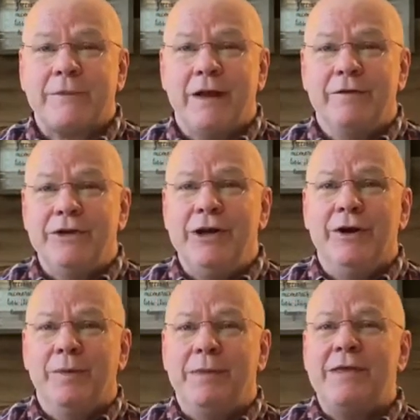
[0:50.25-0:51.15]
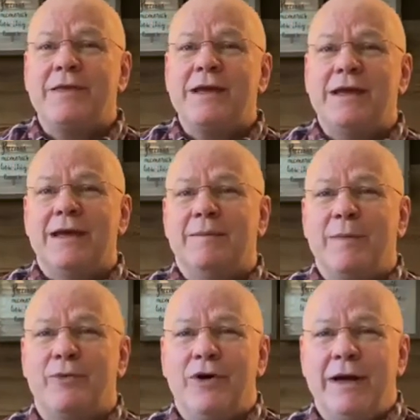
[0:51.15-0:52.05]
of the year. Be thinking and be
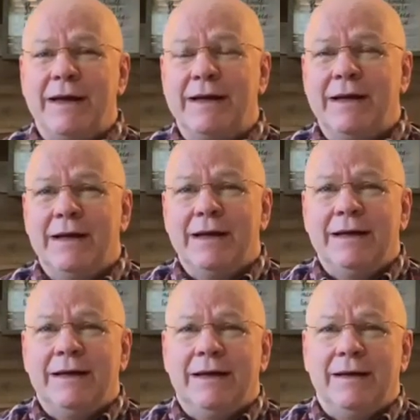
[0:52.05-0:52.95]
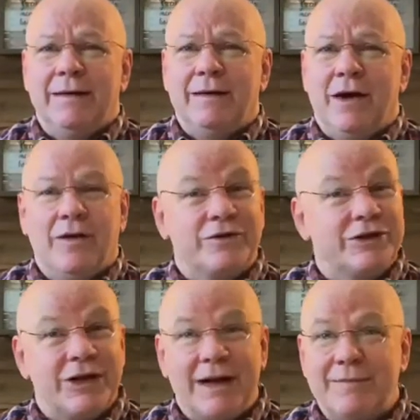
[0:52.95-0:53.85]
praying.
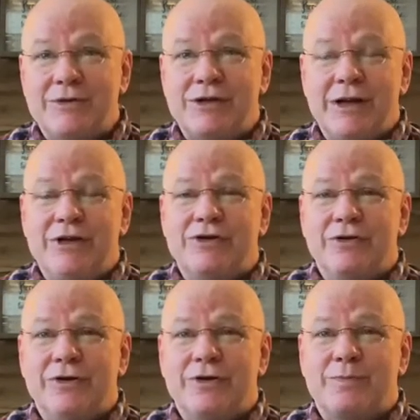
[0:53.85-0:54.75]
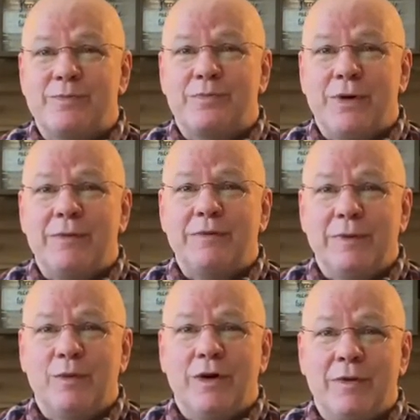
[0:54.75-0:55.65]
Oftentimes, Easter is probably
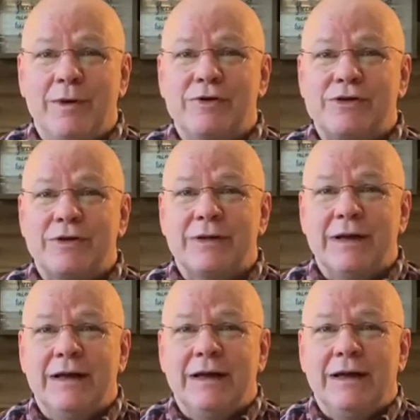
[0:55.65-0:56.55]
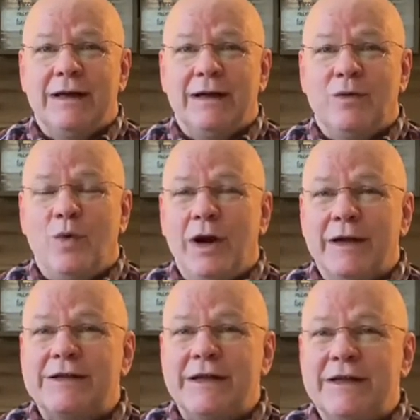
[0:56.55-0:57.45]
one of the most
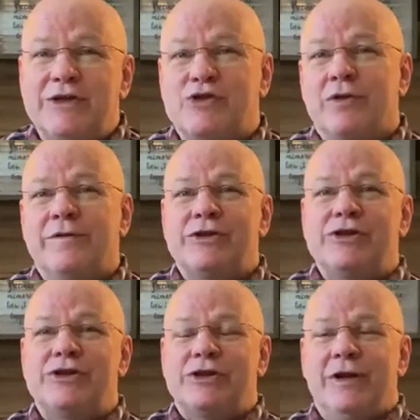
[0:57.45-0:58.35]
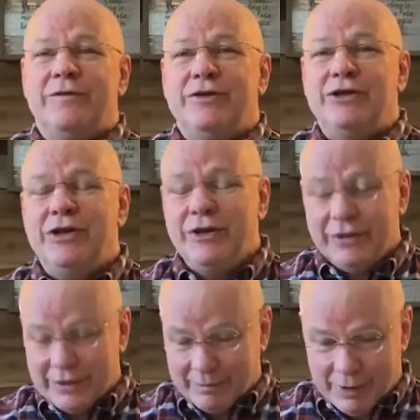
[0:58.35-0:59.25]
well-attended services of the
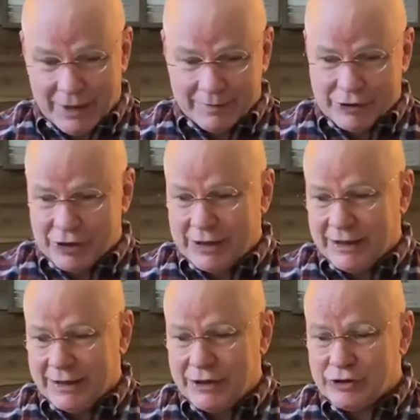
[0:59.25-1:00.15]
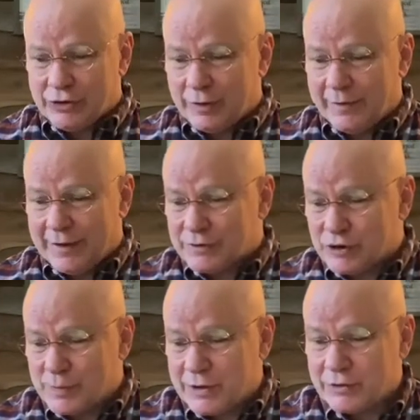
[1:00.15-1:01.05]
year, and Palm Sunday and Easter, we've got some
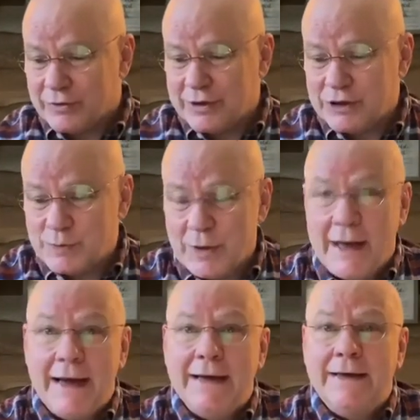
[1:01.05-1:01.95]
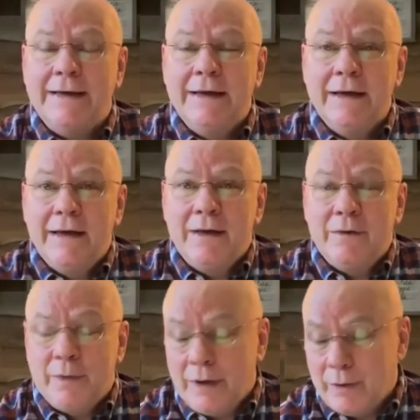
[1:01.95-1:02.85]
special things planned, and
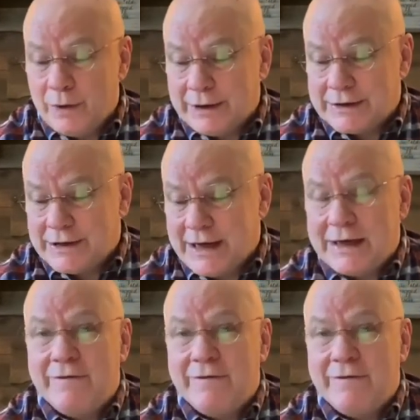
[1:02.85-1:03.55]
we really want to take